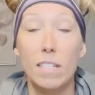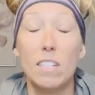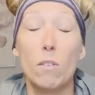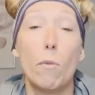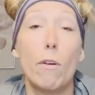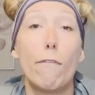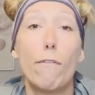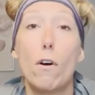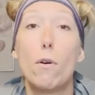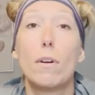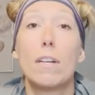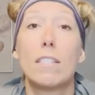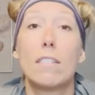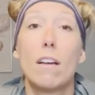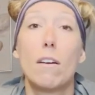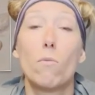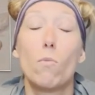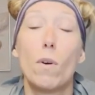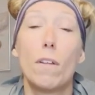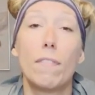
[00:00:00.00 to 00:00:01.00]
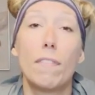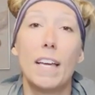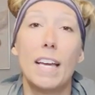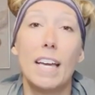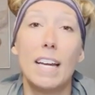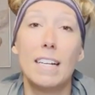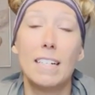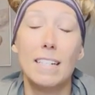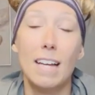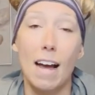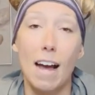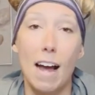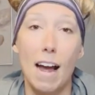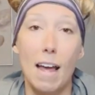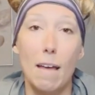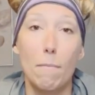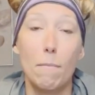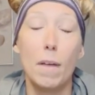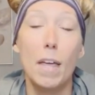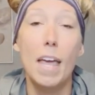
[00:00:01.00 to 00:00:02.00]
And we focus on one thing at a
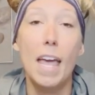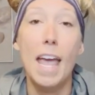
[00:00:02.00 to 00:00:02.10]
time.